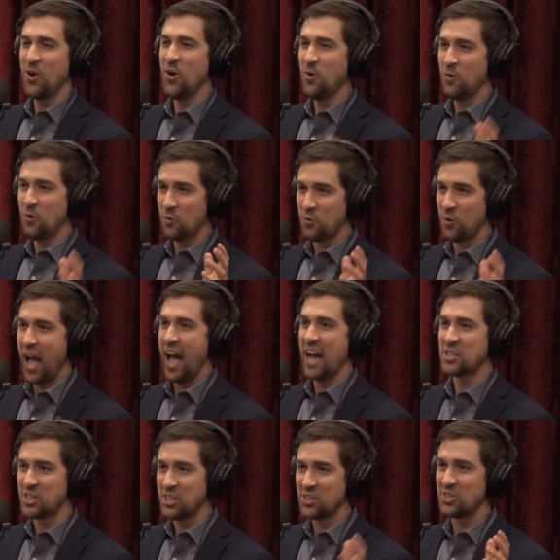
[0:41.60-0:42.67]
is no
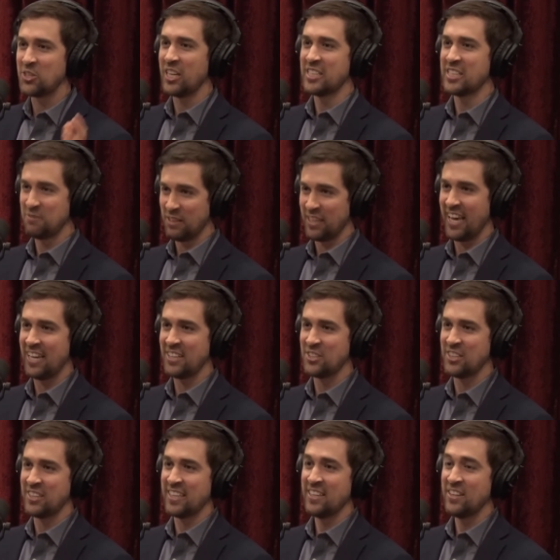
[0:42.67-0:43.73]
rational
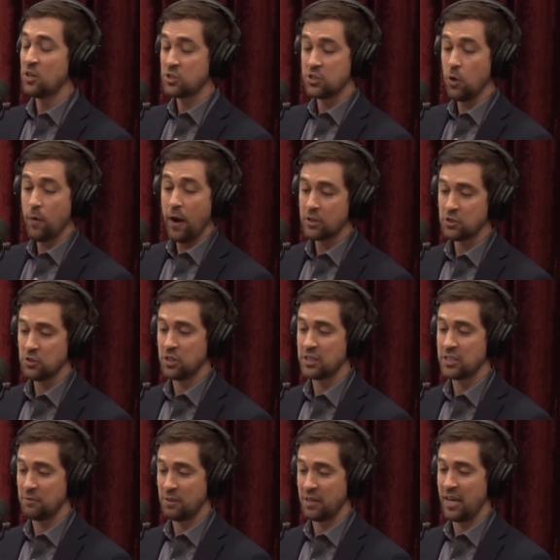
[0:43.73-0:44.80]
justification. There's no rational
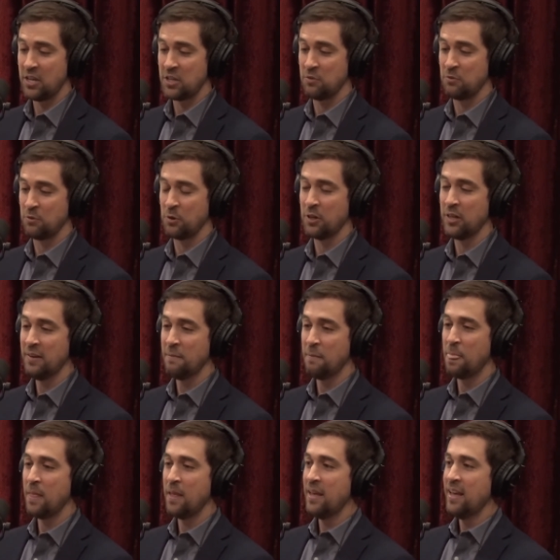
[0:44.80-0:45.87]
justification for it.
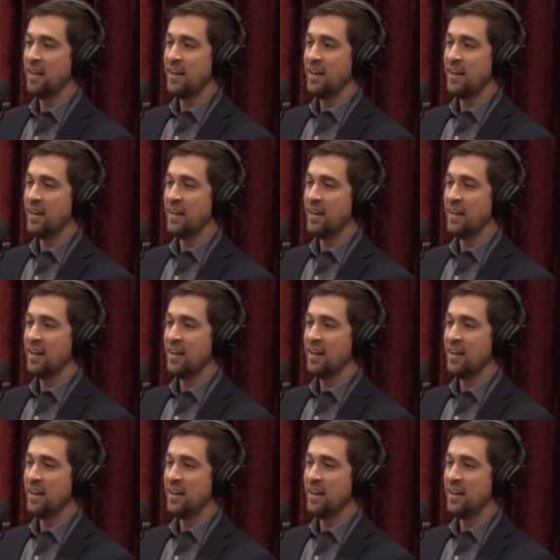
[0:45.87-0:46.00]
